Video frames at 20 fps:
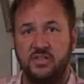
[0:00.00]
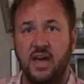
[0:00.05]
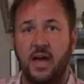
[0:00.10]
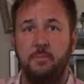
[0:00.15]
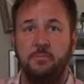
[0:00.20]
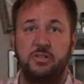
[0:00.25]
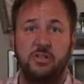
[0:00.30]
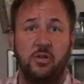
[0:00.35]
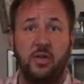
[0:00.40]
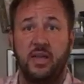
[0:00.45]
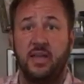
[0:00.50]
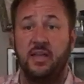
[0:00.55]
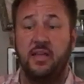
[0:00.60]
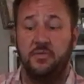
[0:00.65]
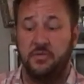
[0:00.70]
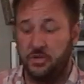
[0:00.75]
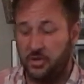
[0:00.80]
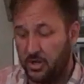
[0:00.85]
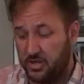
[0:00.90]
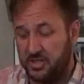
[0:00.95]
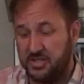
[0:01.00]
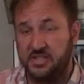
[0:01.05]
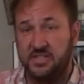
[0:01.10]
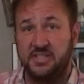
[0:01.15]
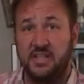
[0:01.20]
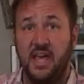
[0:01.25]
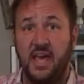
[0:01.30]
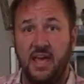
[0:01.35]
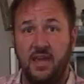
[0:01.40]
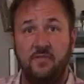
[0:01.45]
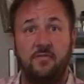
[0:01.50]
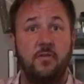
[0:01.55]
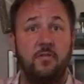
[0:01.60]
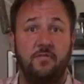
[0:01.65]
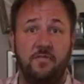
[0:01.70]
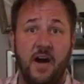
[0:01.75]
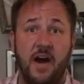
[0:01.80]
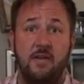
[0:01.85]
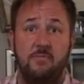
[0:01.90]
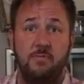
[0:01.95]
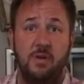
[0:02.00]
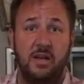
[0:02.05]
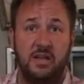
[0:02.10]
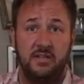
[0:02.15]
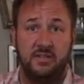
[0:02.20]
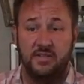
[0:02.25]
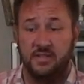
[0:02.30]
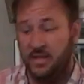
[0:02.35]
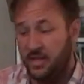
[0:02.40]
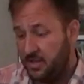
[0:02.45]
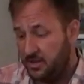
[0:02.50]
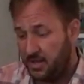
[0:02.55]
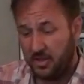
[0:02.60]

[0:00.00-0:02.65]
of time until I can get the dog to stay for 5 minutes.